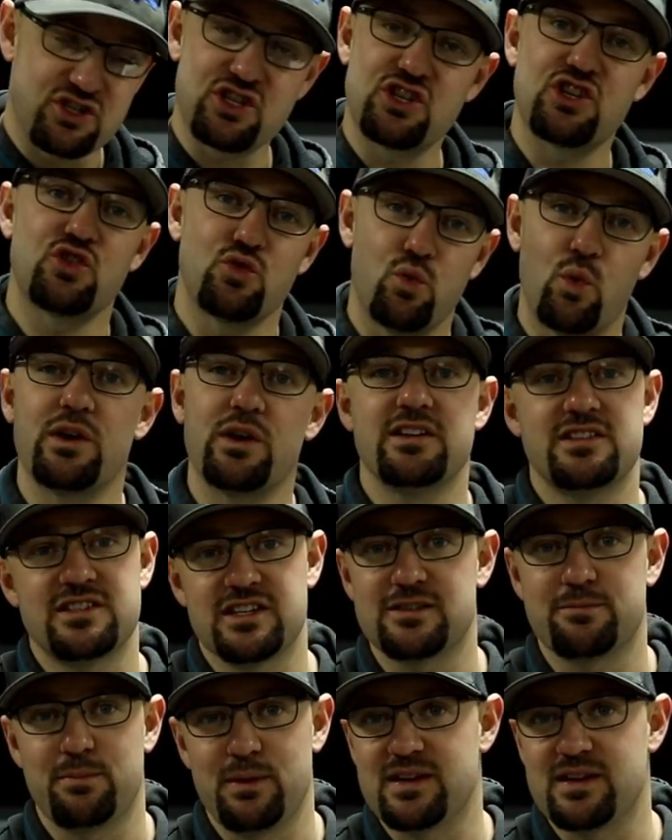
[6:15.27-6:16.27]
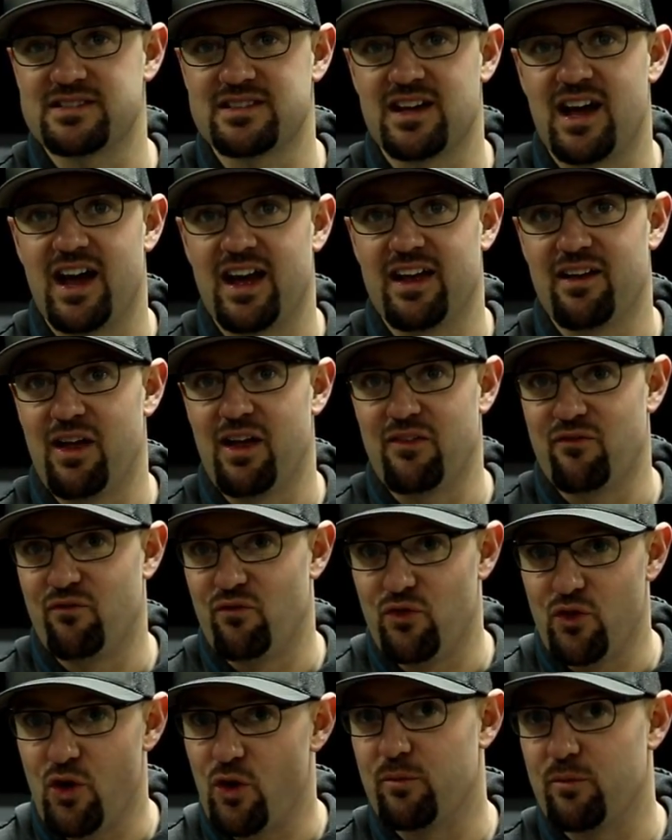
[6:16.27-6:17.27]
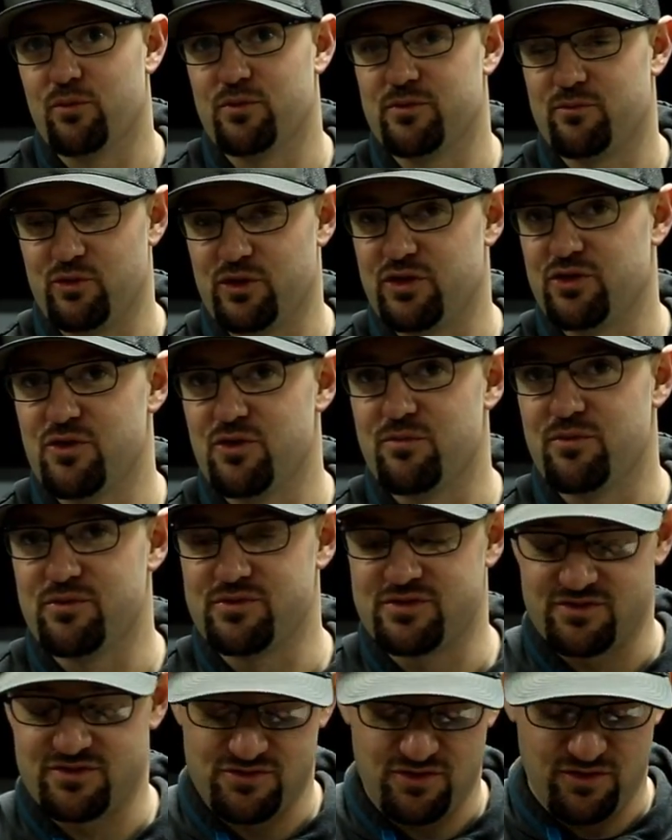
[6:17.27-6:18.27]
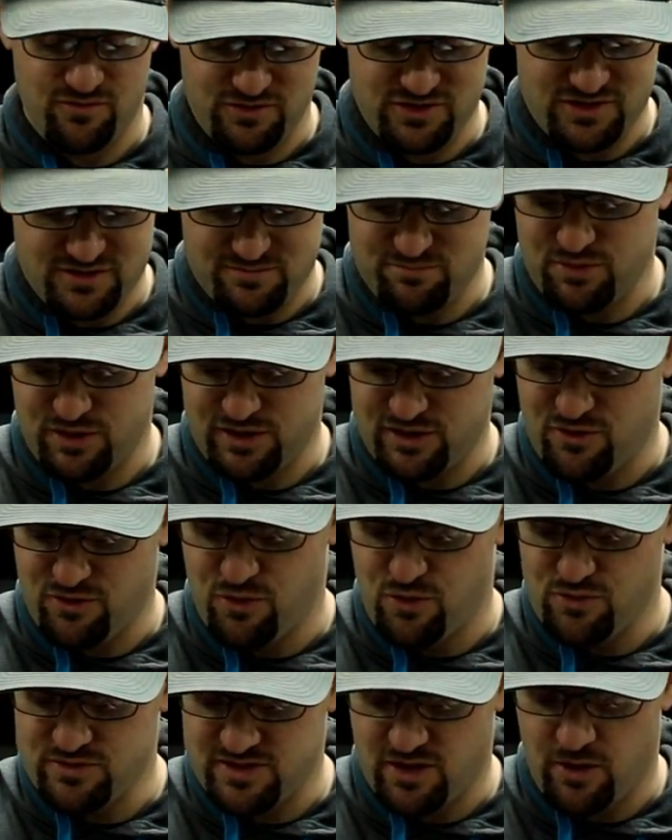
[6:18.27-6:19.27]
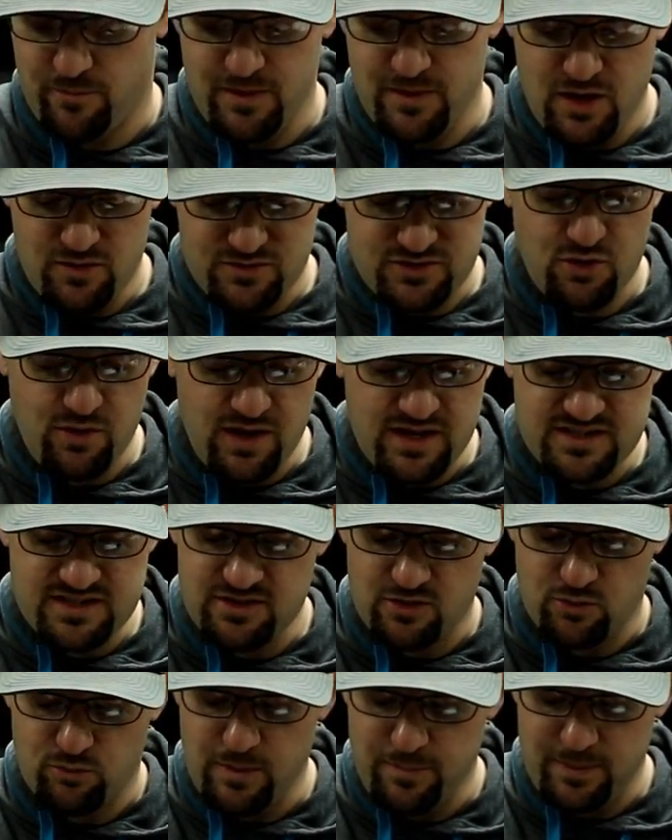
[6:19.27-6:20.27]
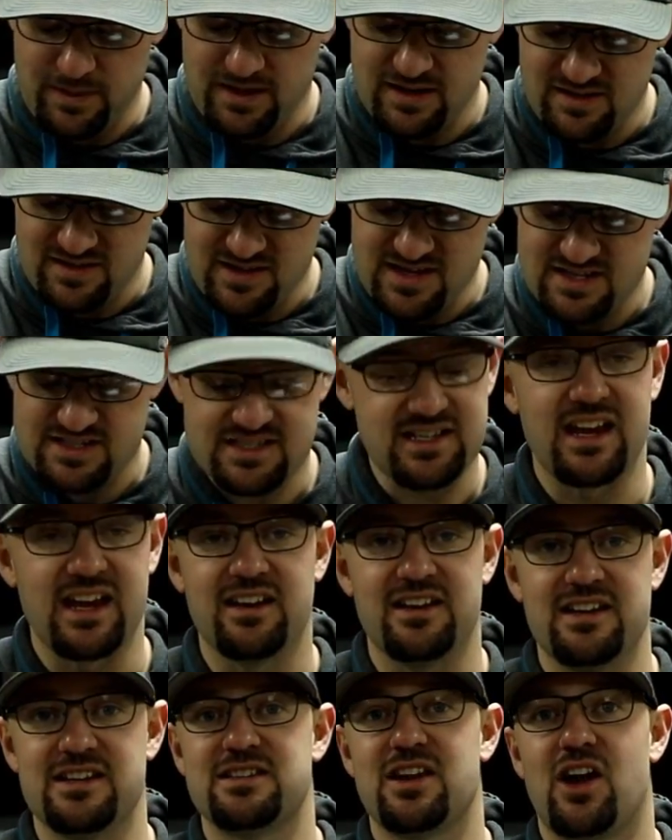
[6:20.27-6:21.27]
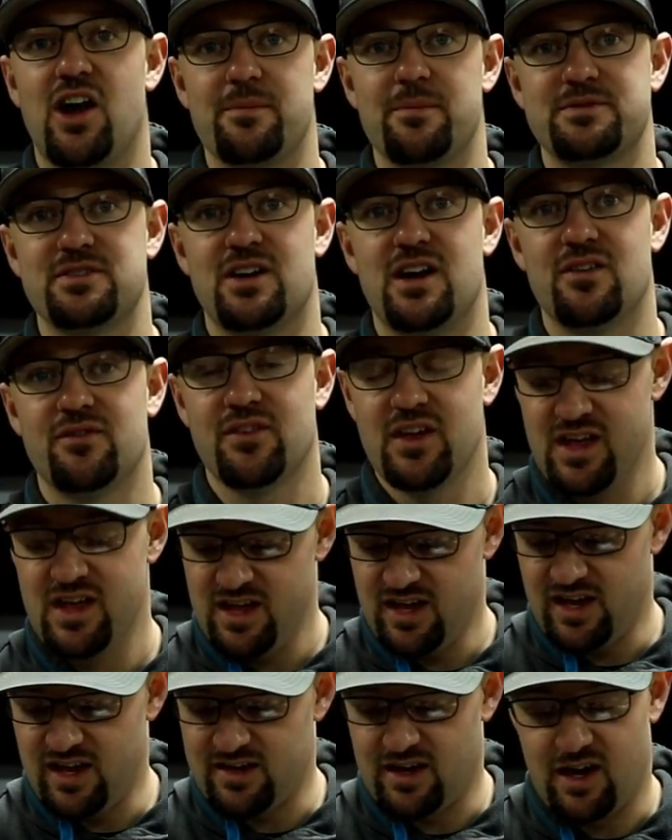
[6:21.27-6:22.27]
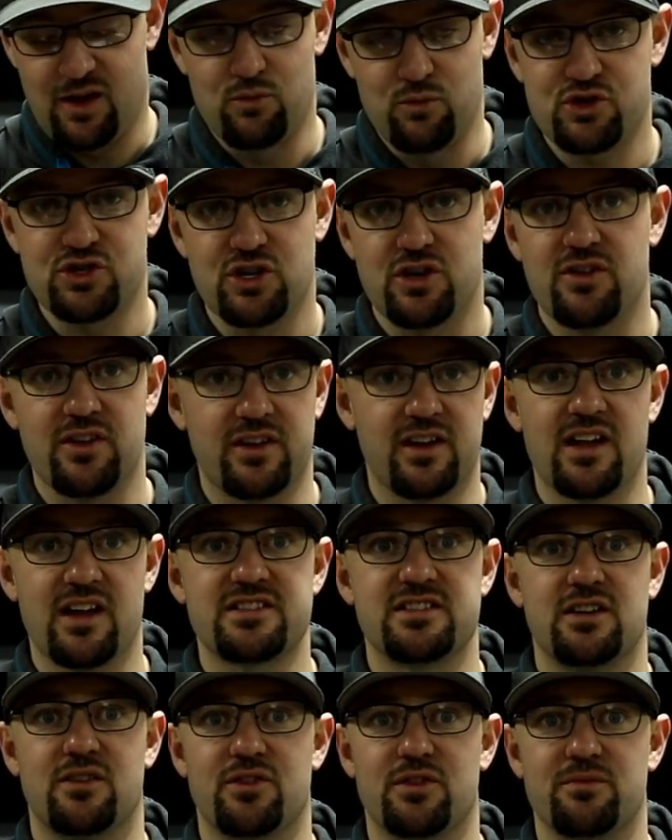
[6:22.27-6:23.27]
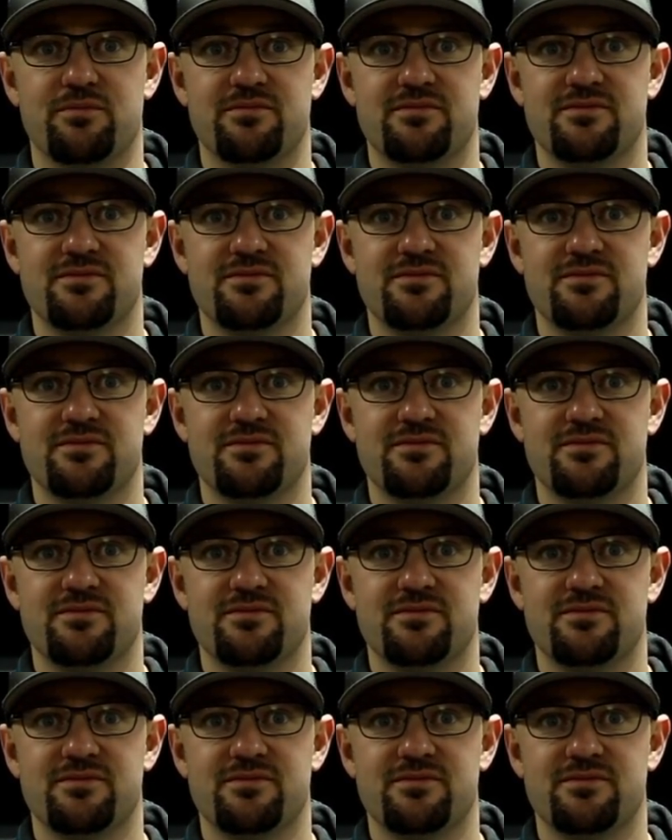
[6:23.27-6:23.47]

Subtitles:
is 26 PSI with no boost control, which is pretty cool. So let's go ahead and start ripping into these, taking these tops off, and we'll show you the guts of them.